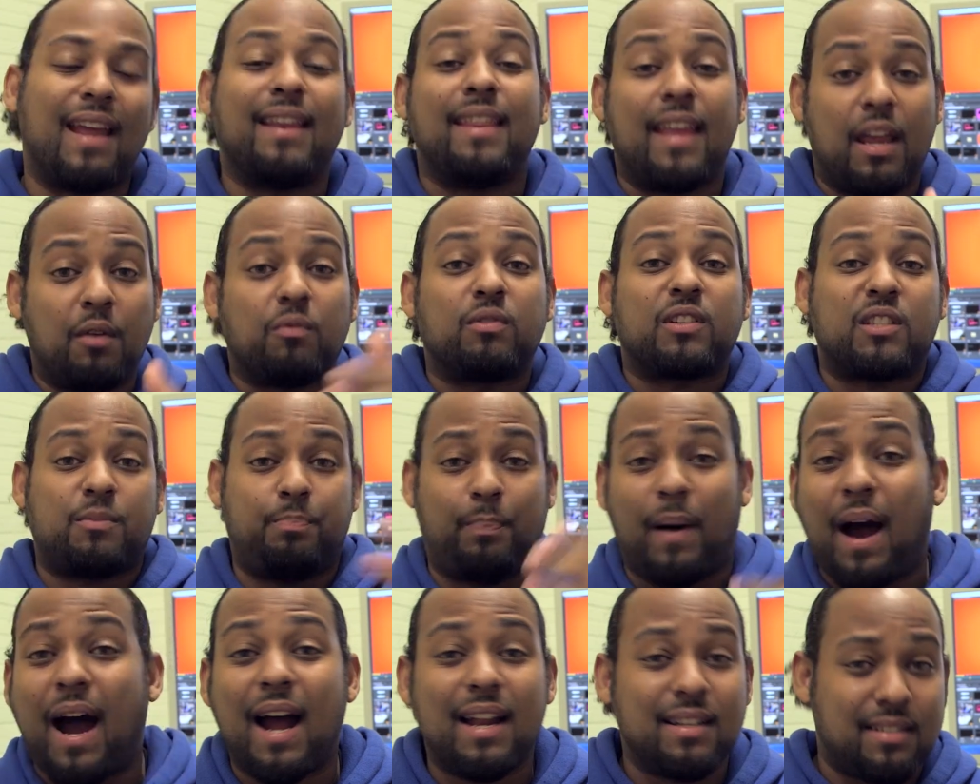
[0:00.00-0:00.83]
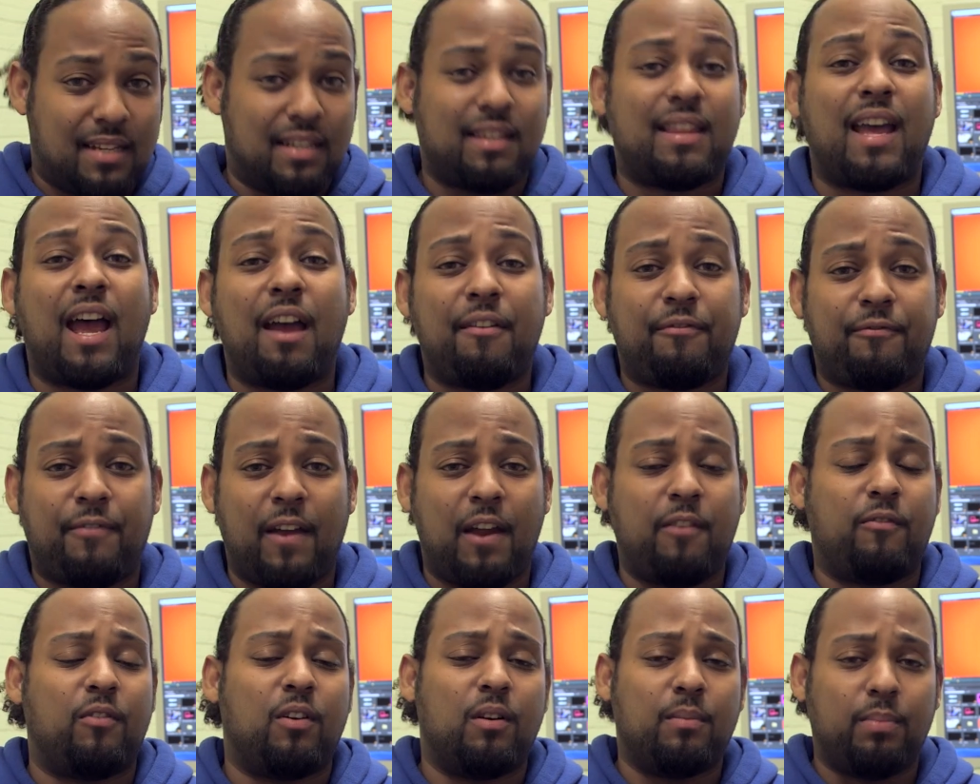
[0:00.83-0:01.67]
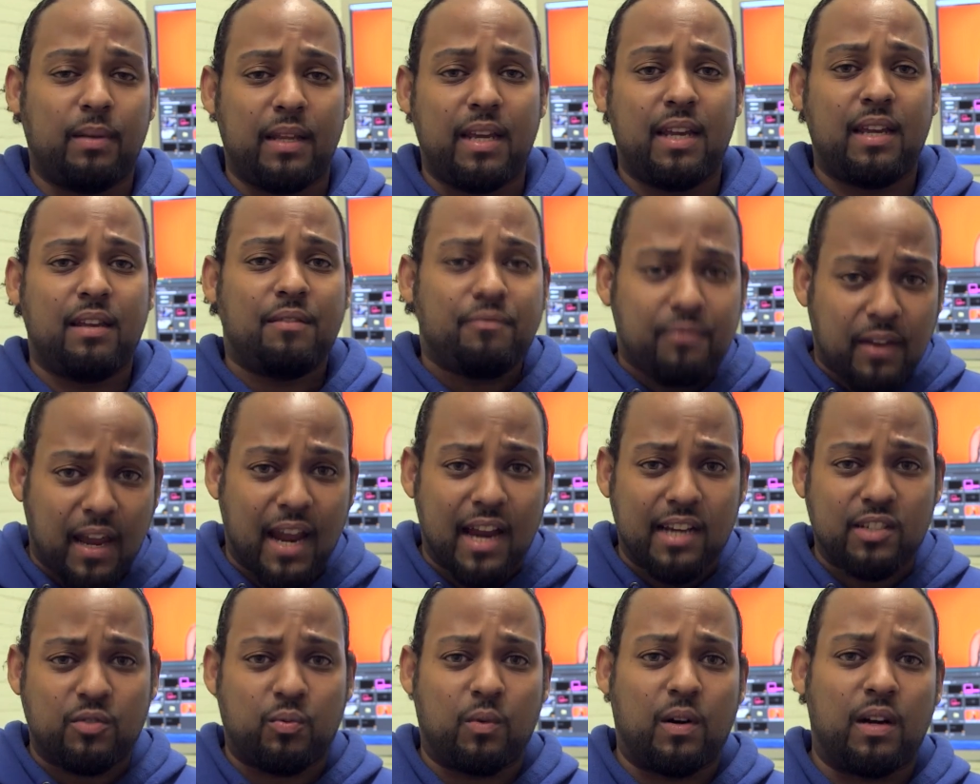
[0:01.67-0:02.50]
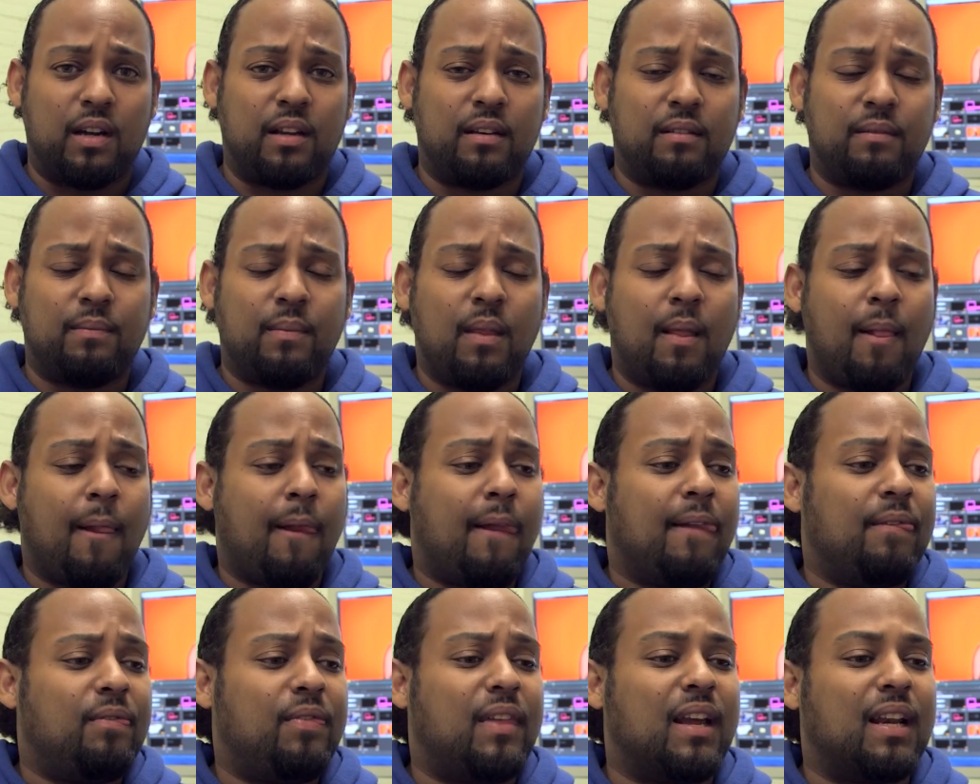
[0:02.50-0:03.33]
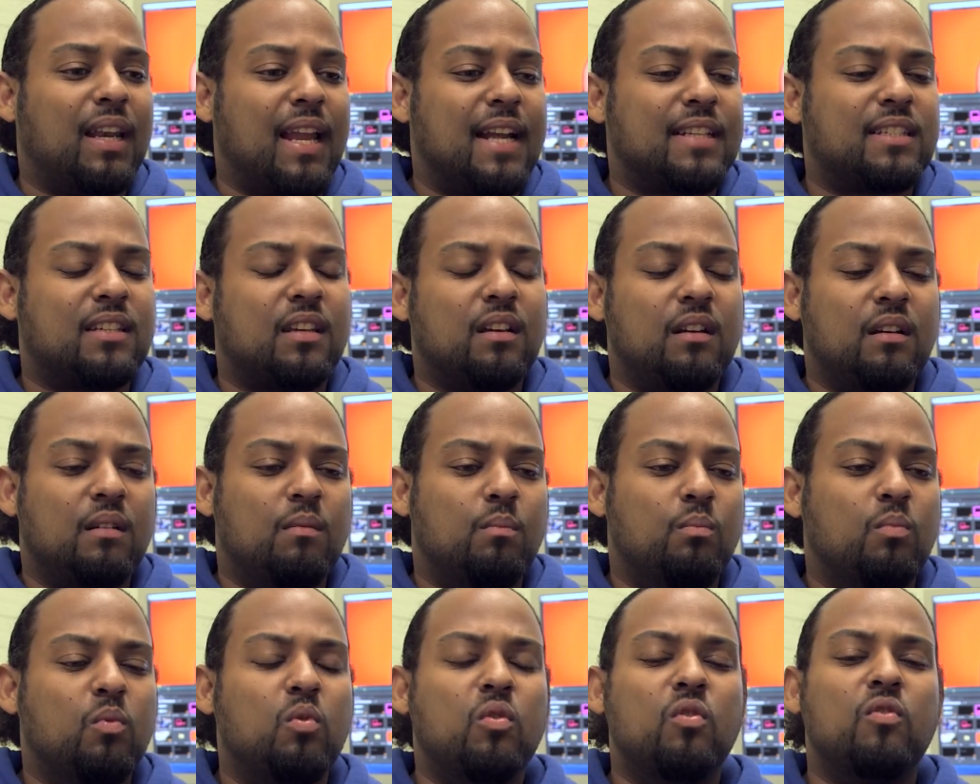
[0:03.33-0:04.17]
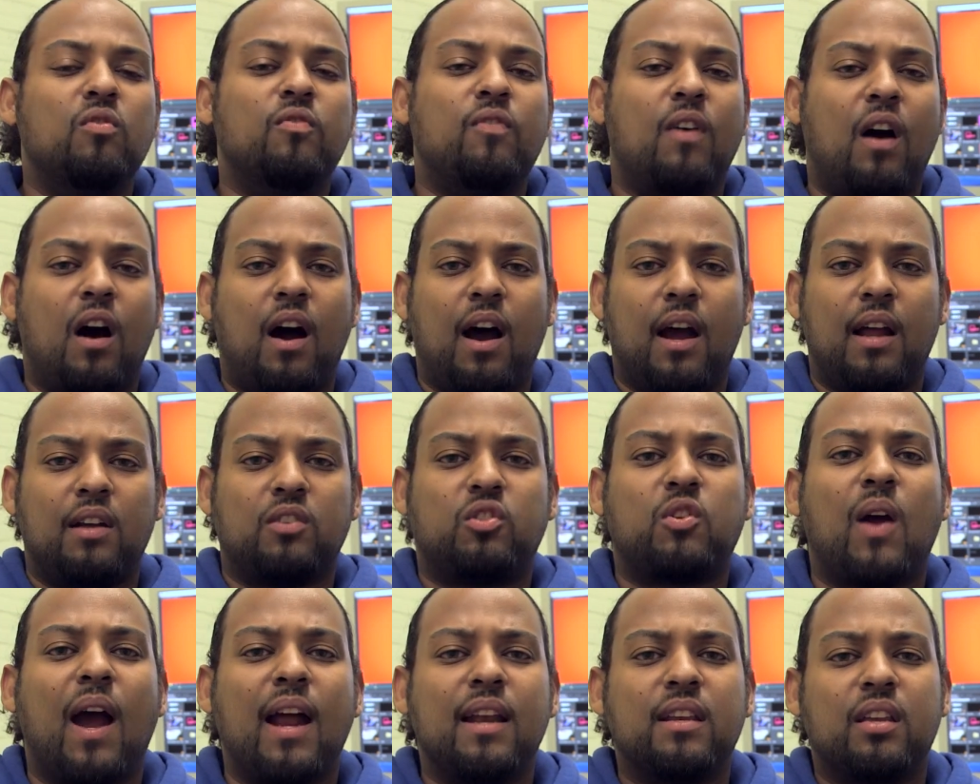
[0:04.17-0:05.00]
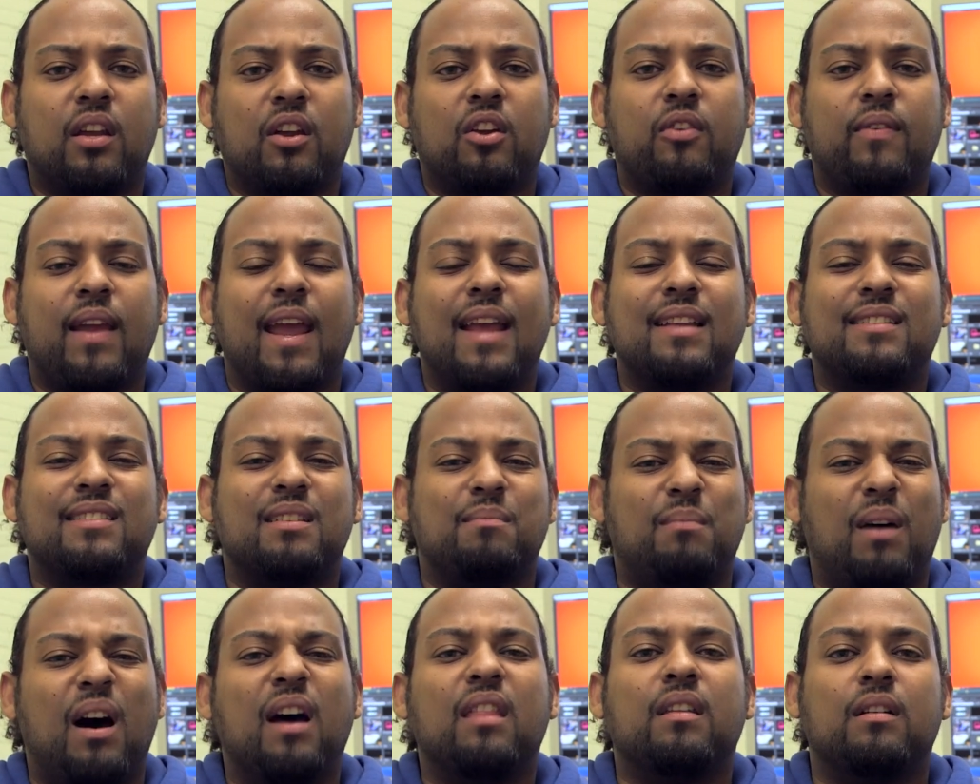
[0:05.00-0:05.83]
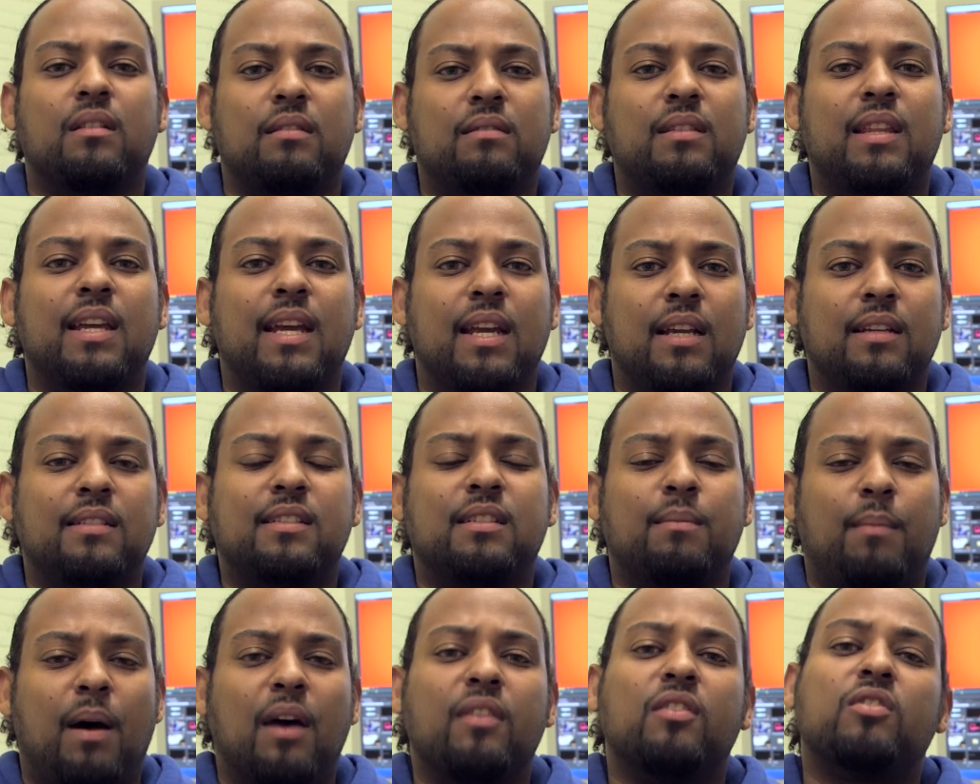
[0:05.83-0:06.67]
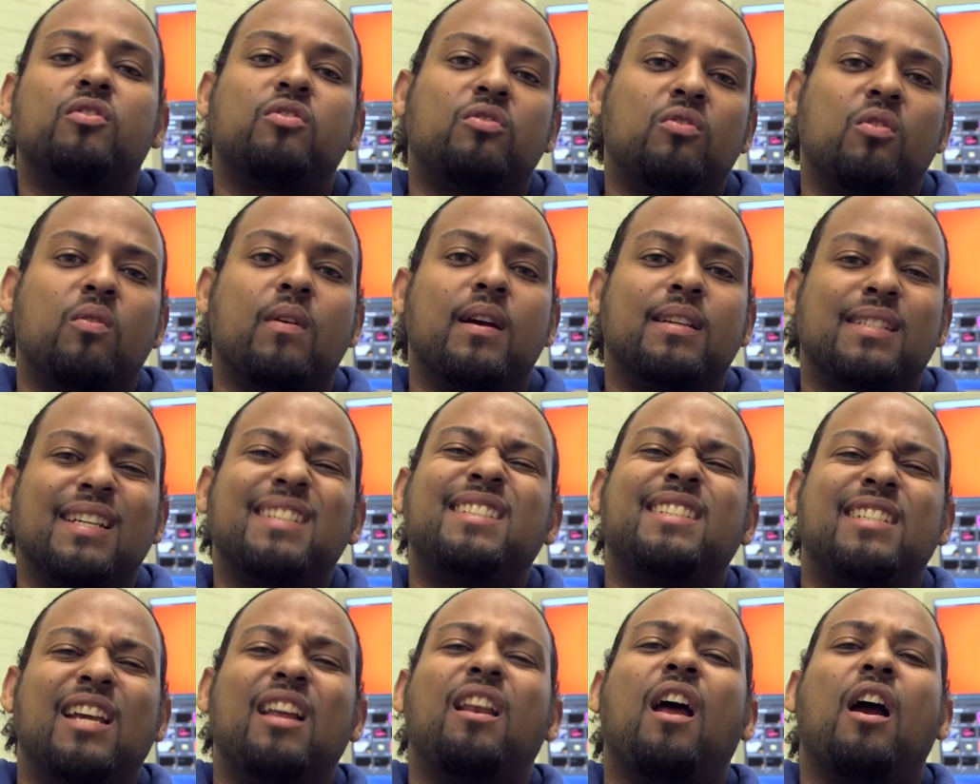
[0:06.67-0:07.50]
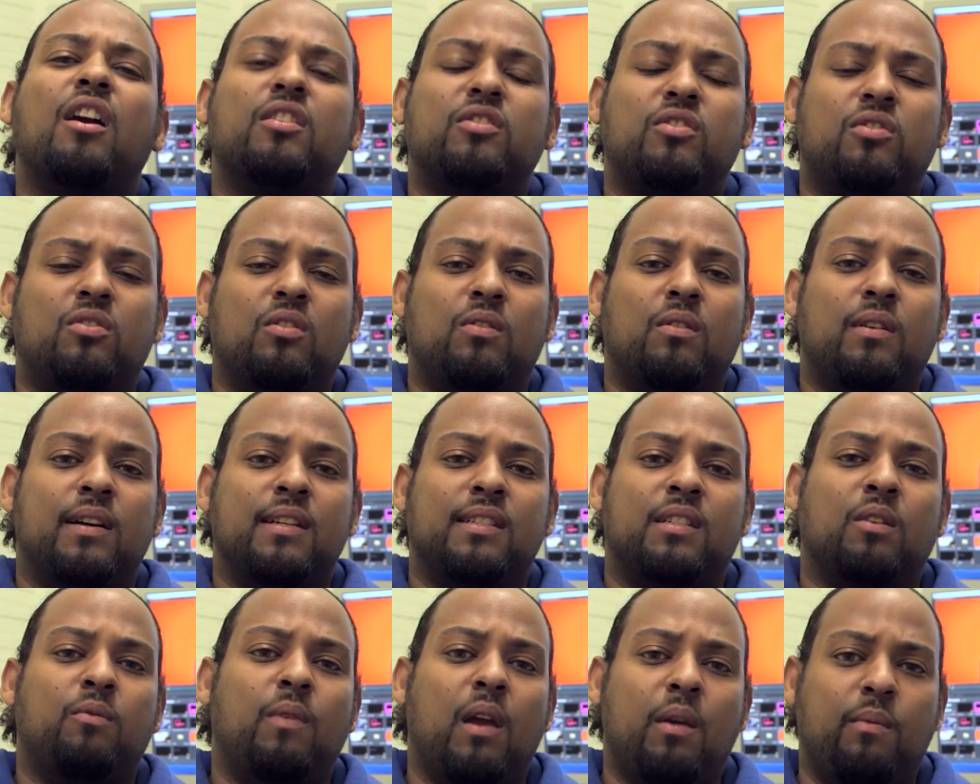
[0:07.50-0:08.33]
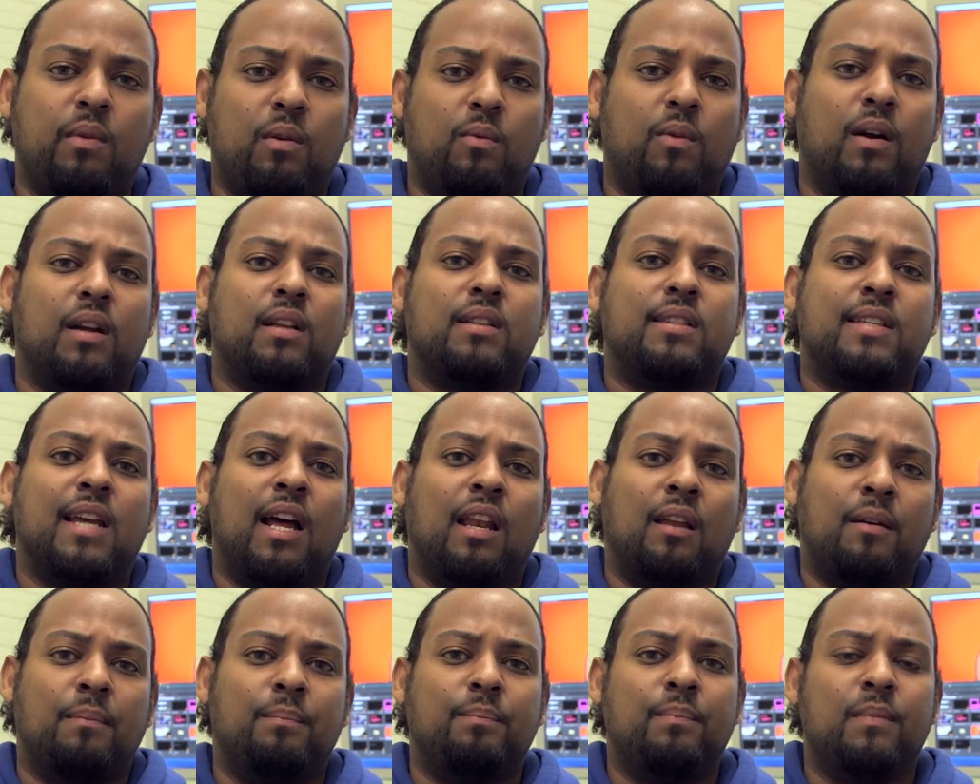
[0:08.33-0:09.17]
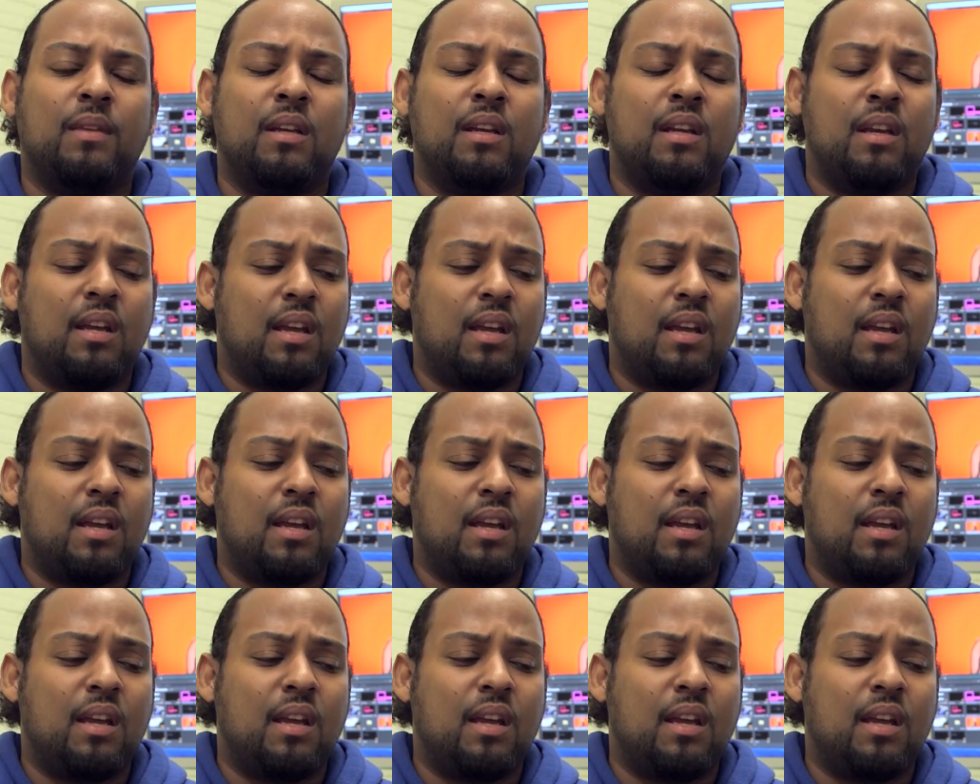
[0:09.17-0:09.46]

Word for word: and they respond to that favorably, VH1, then let's move on trying to create some other things, some other stories. Let's tell our stories the way we want to tell them.